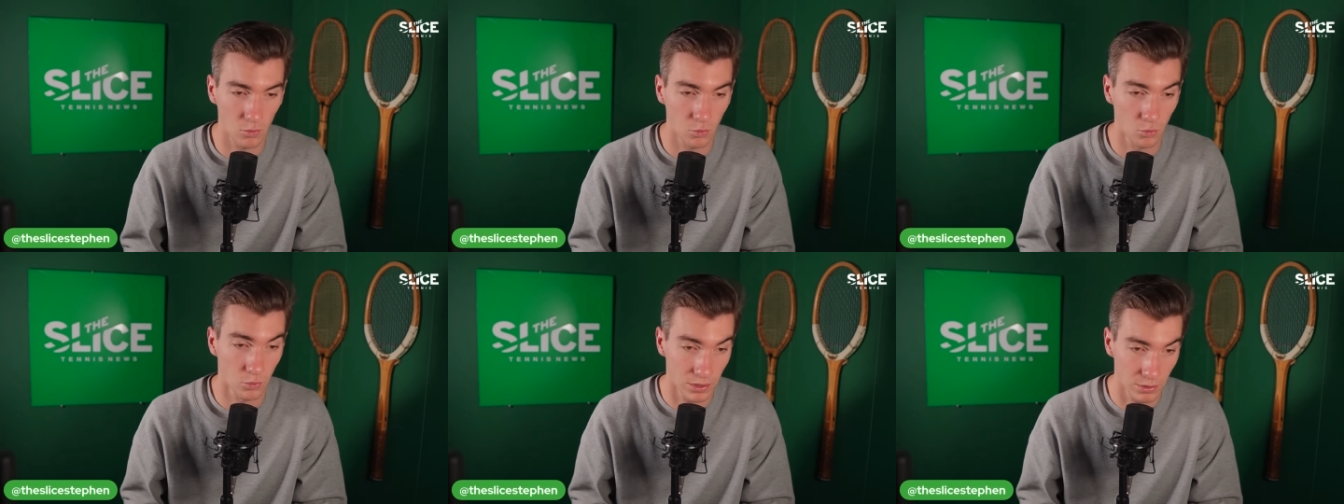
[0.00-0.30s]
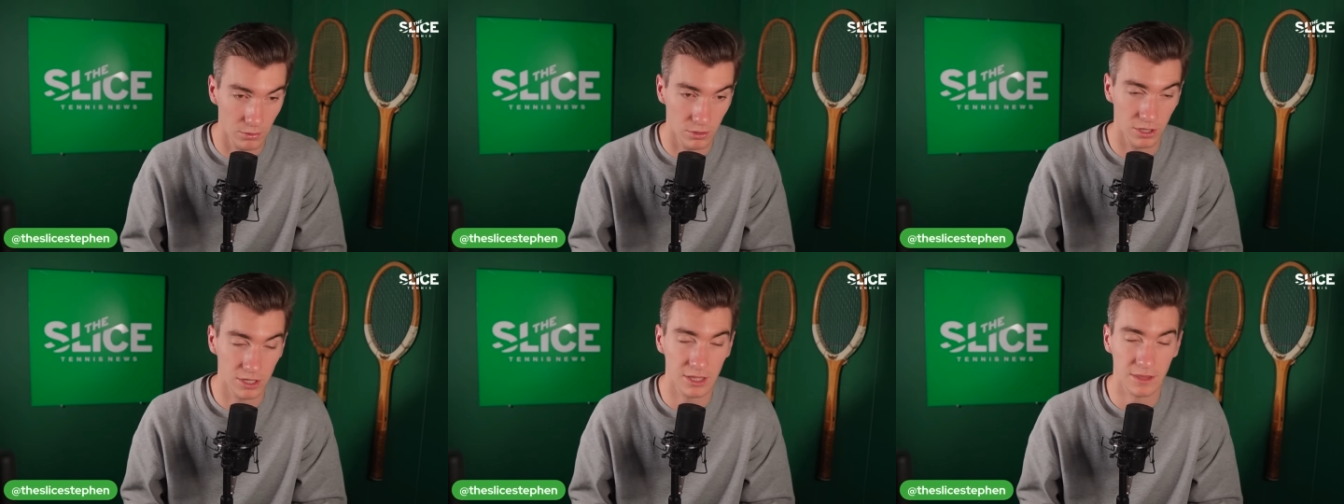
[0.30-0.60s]
We
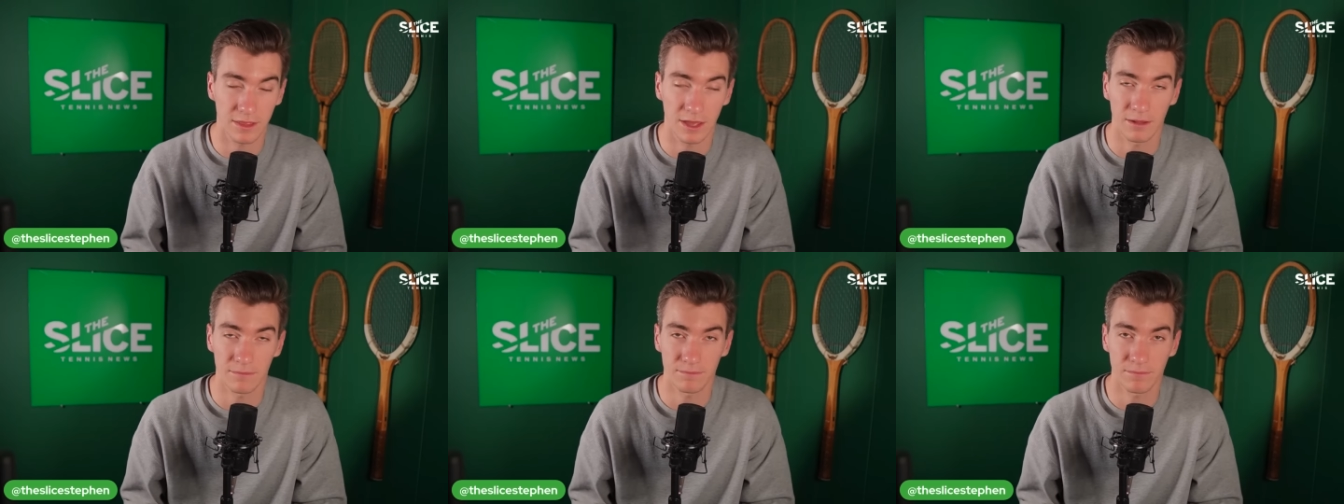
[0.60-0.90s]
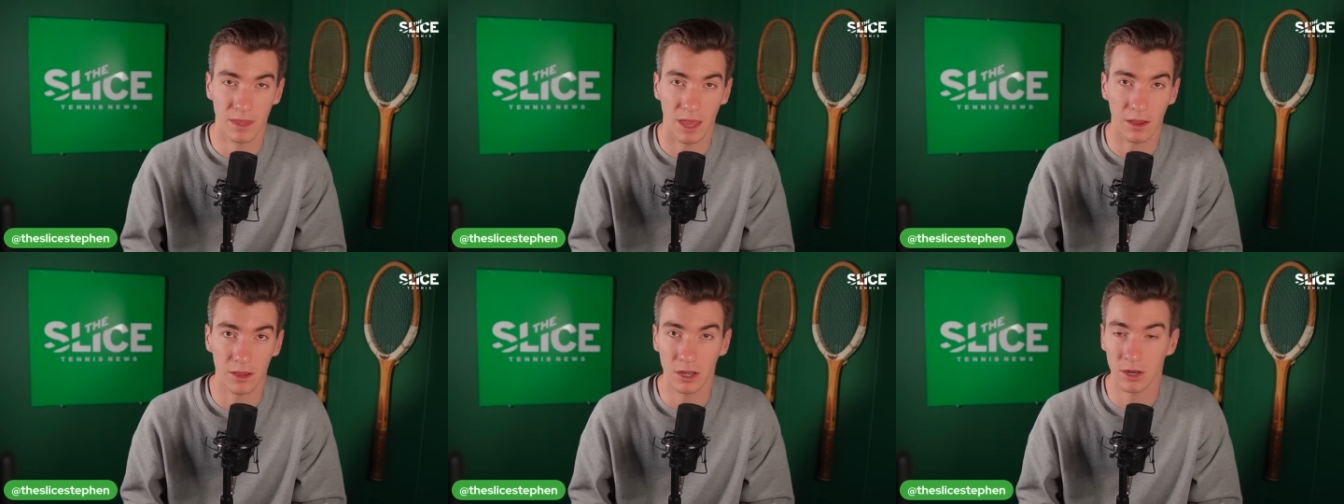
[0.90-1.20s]
will look at that.
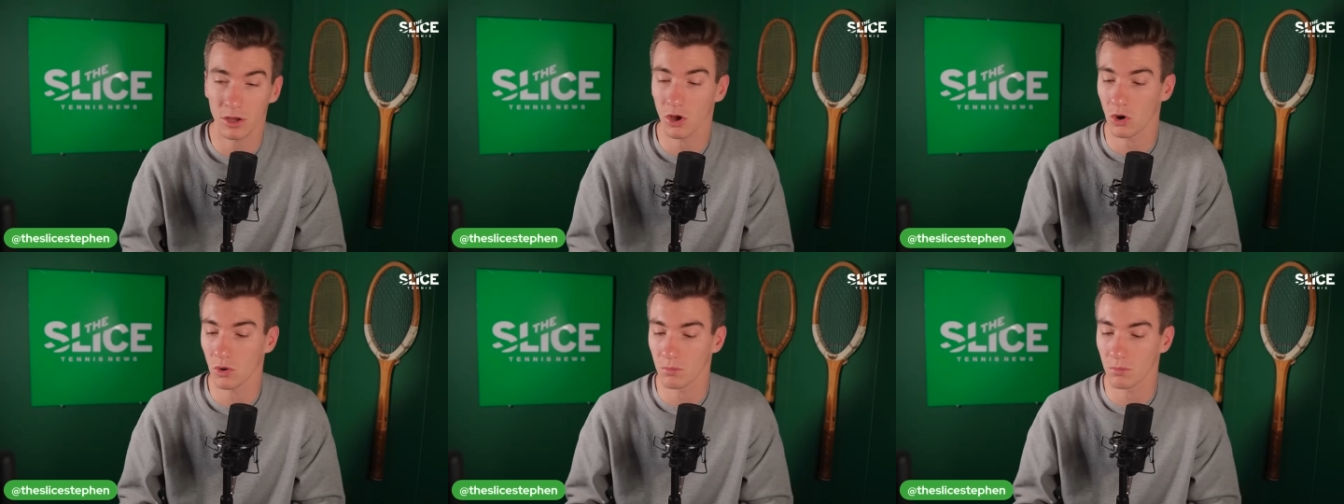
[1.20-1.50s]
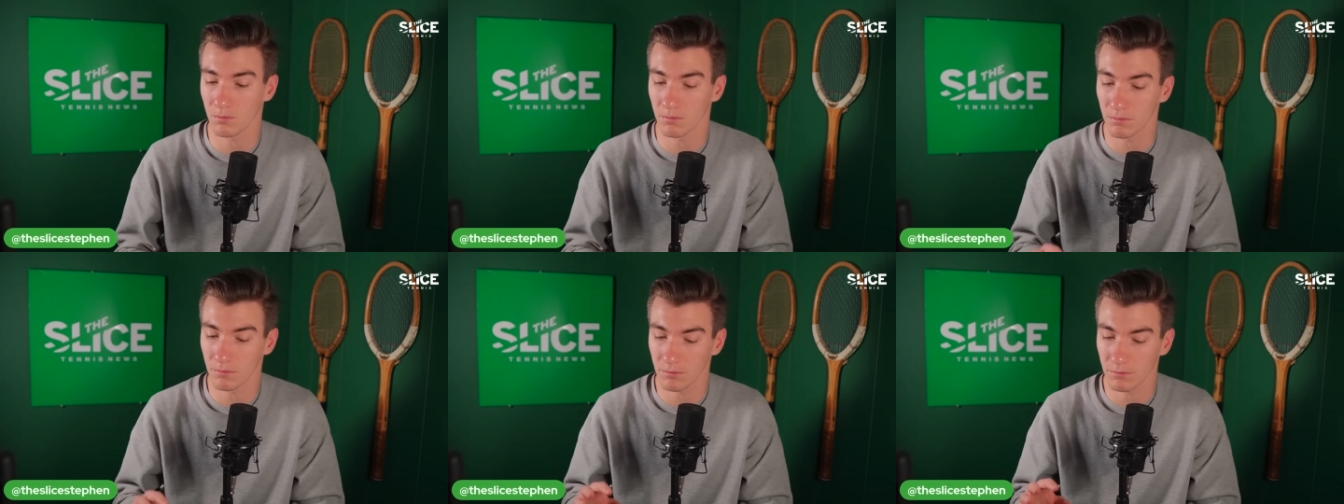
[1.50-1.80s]
I'm going to
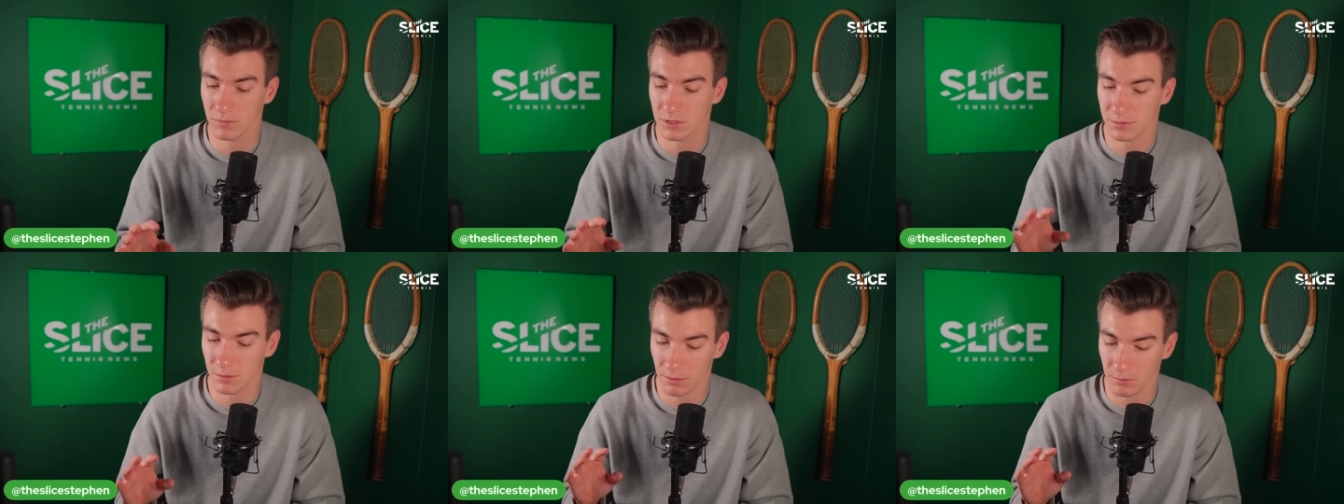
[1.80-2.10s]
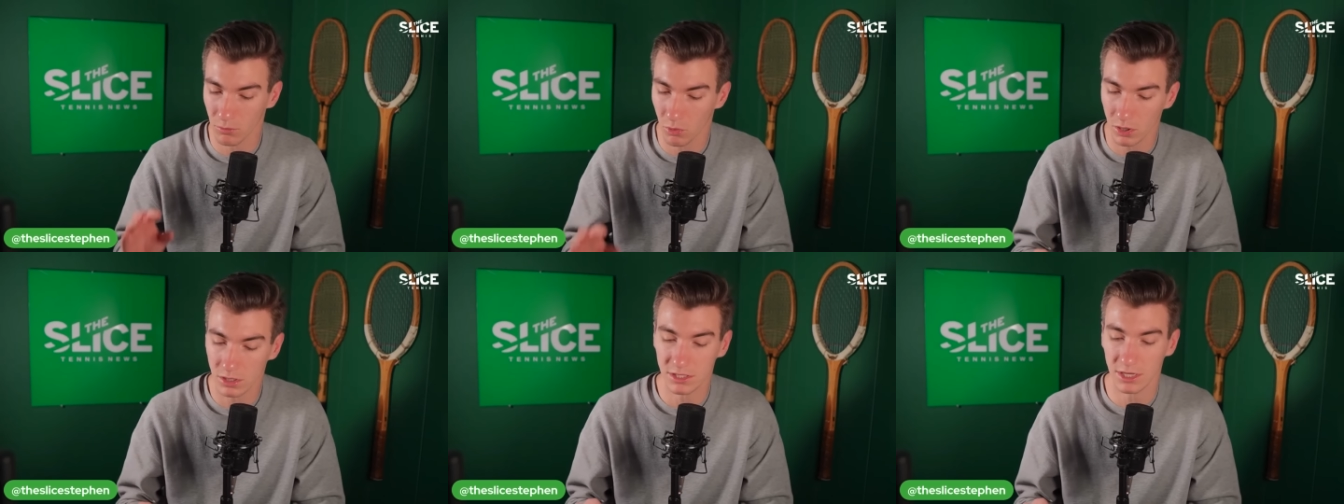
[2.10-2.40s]
go spend
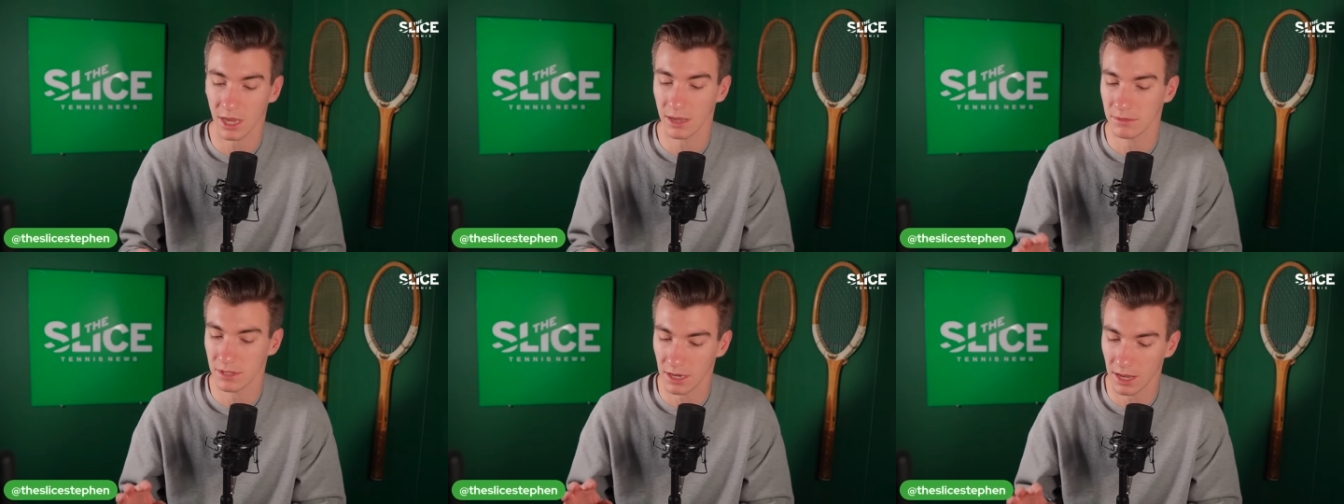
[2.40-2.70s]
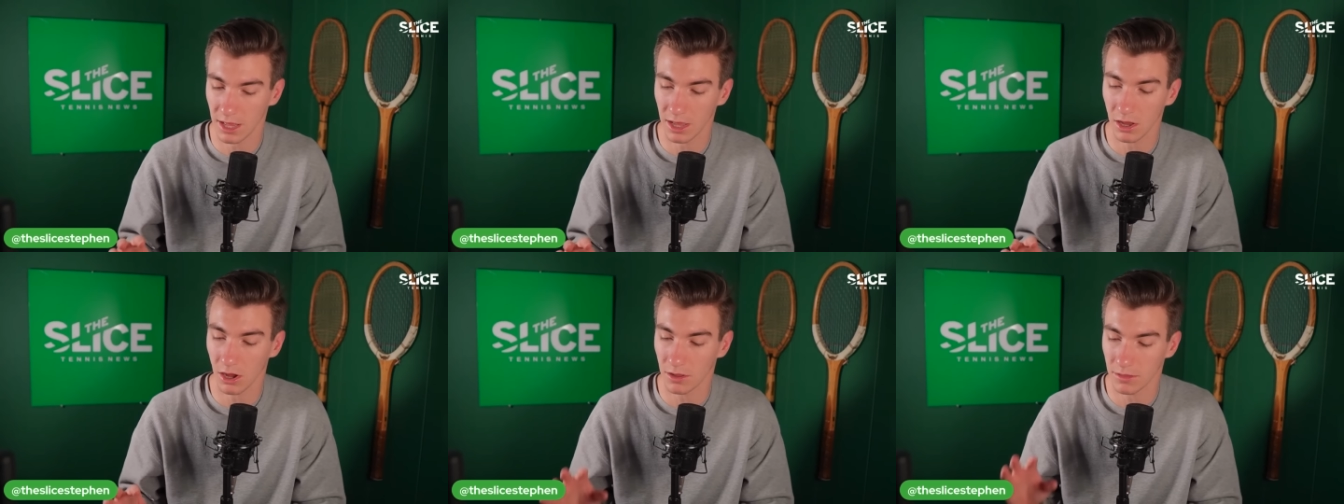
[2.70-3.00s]
more time
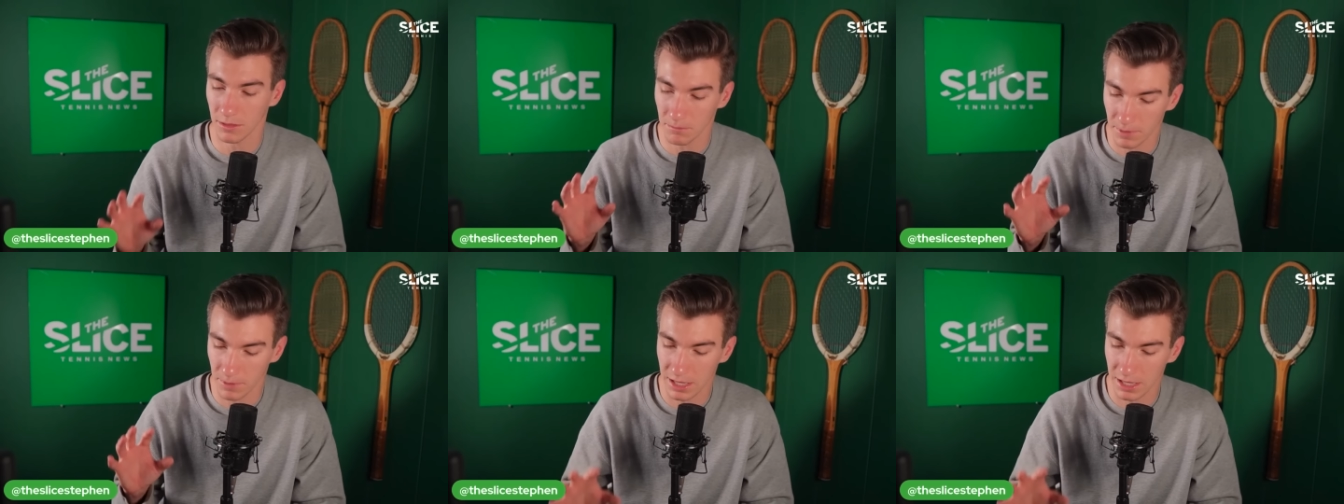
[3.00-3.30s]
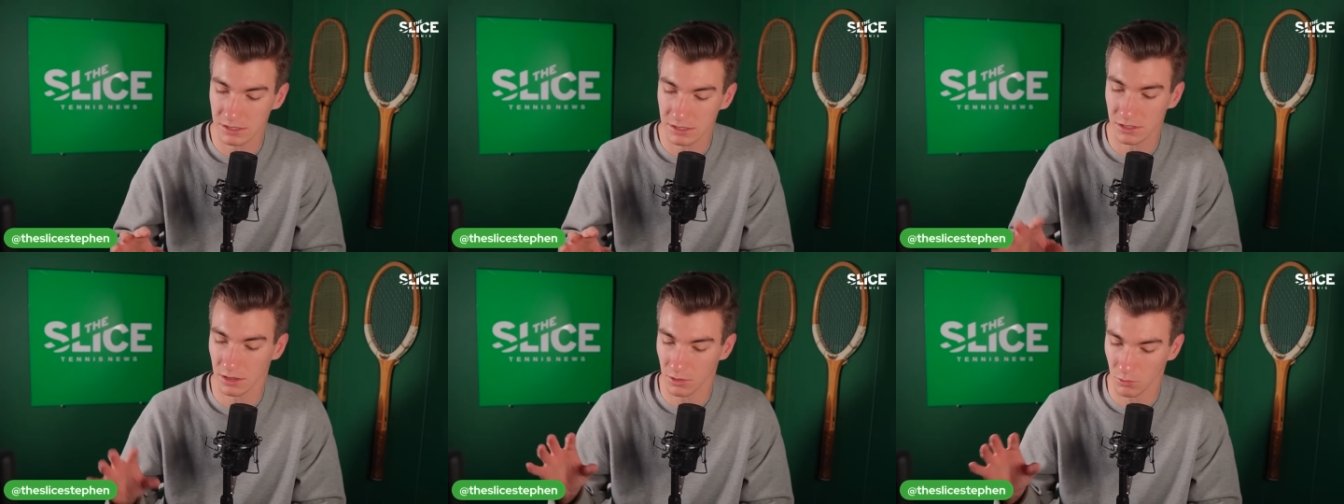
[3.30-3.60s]
today on the
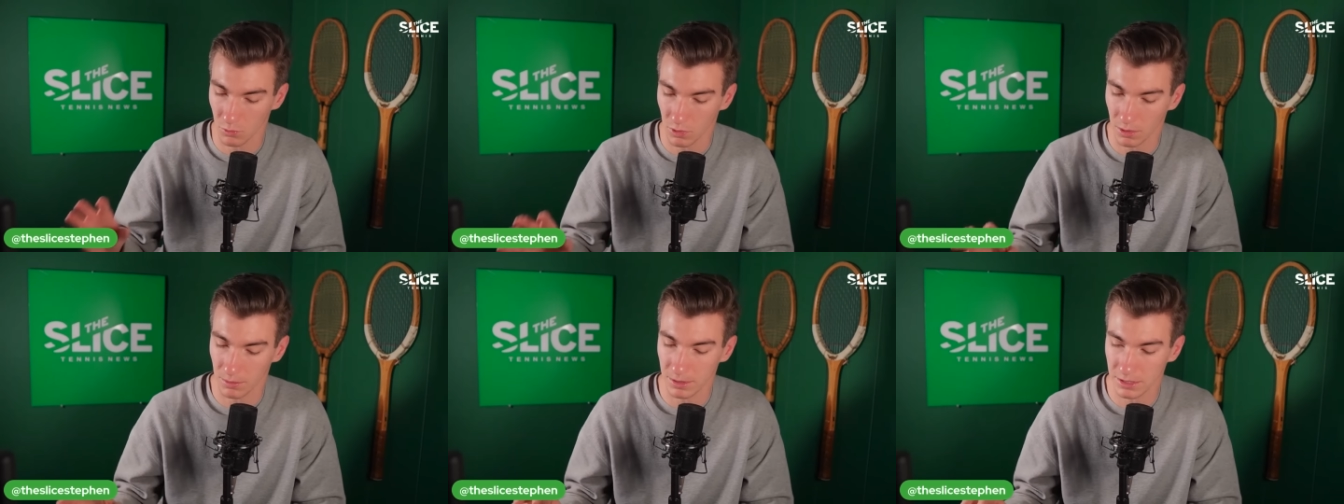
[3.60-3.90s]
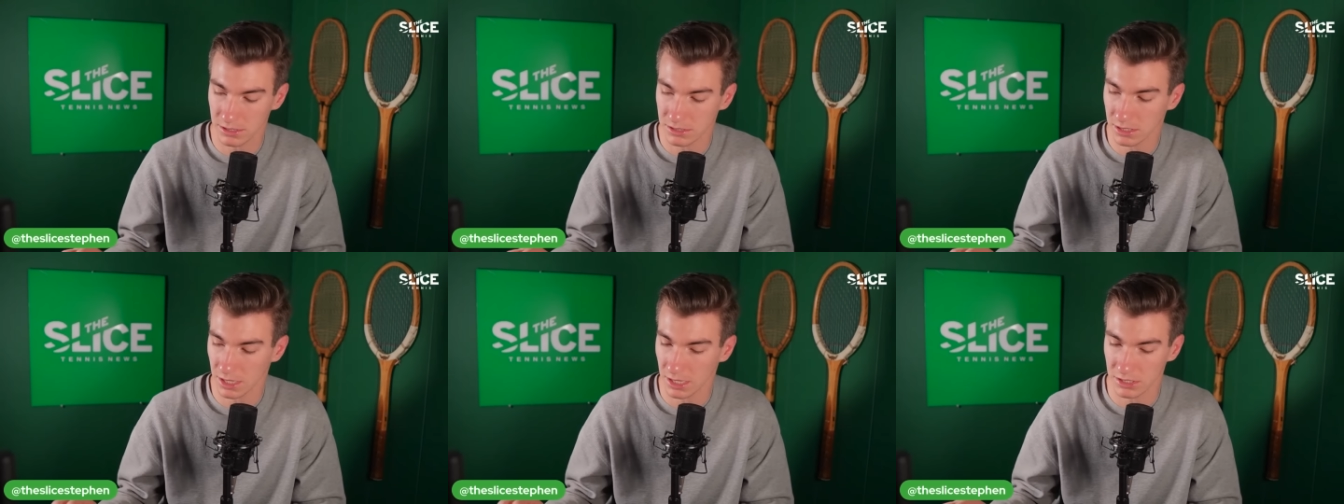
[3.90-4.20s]
men's than the women's.